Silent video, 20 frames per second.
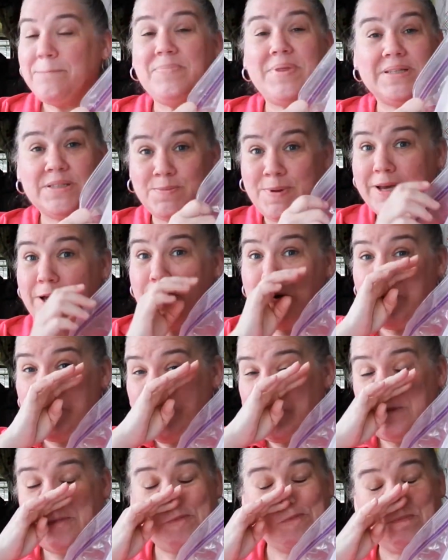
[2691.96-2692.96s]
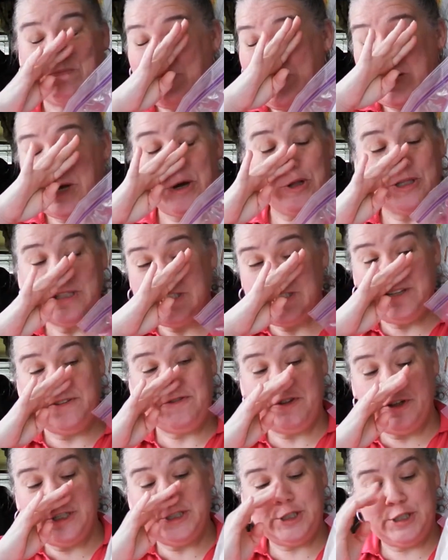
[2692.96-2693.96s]
That's my goal. My goal is to
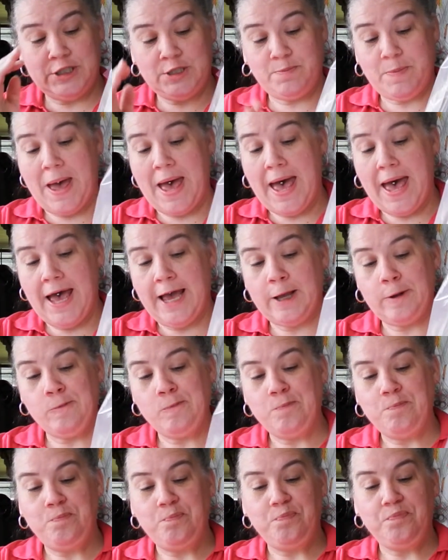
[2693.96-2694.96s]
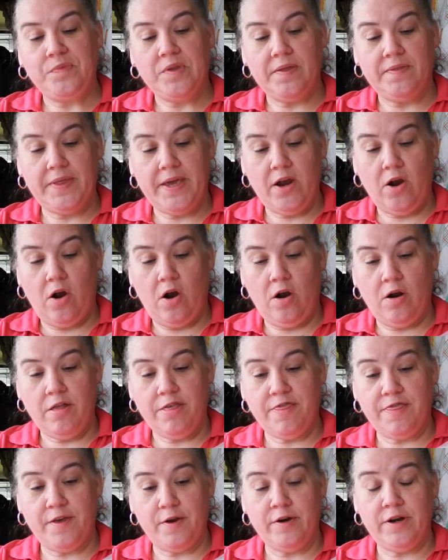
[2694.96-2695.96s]
finish this bag. There are
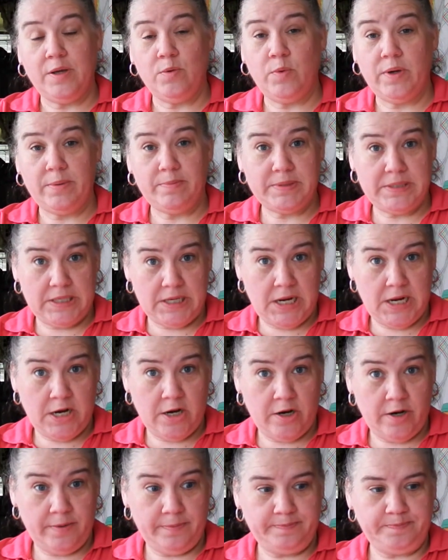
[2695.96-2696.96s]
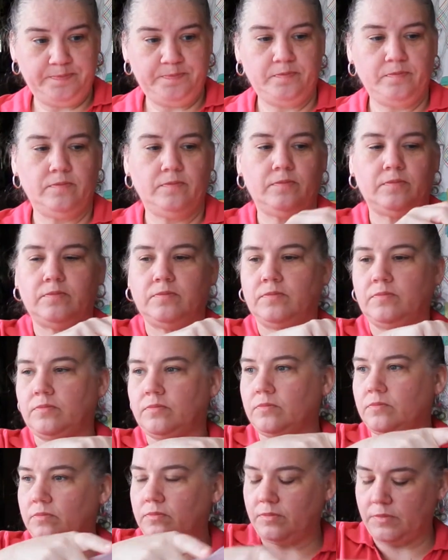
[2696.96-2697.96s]
30 WIPs in here.
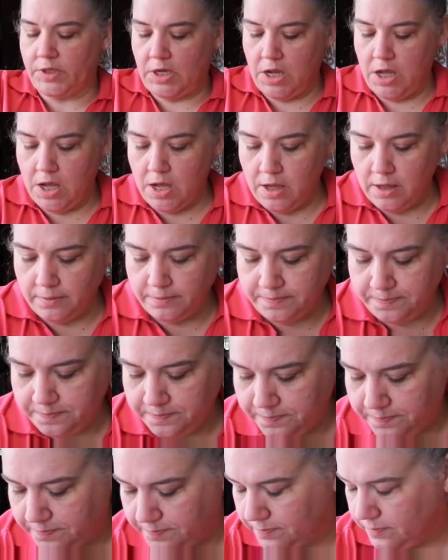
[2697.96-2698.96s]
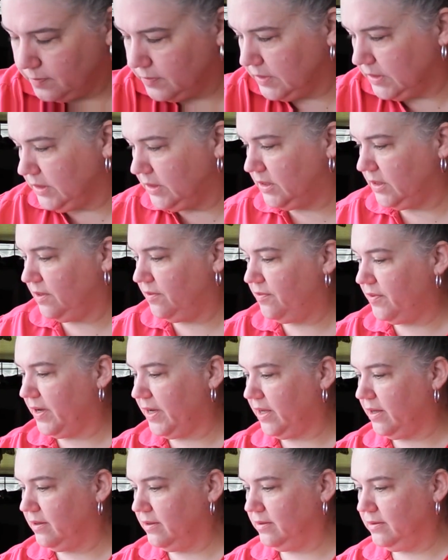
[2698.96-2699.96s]
Um, let's see if I
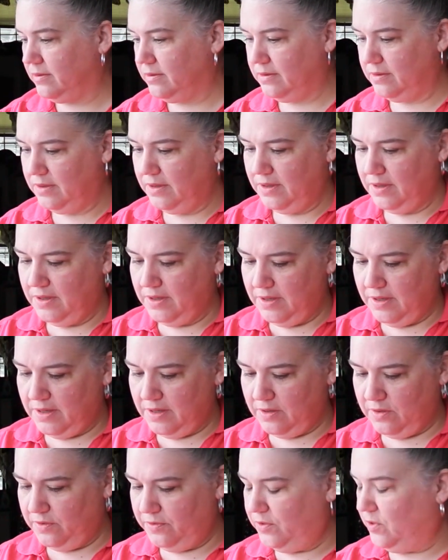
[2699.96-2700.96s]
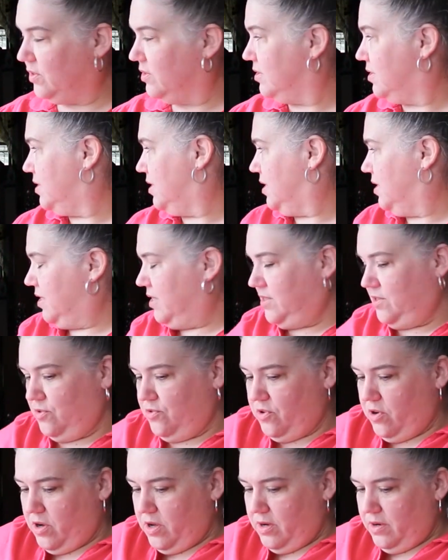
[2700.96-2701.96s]
can, I don't know if you can see this or
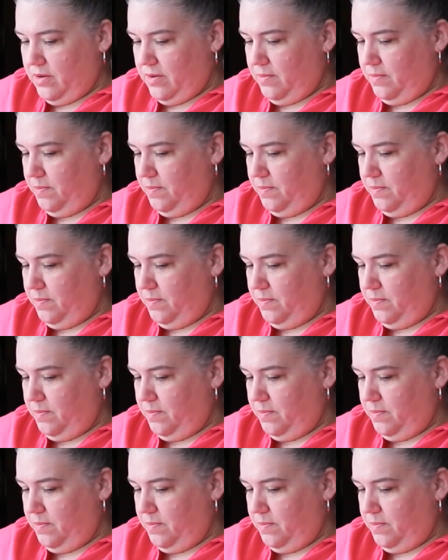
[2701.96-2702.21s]
not.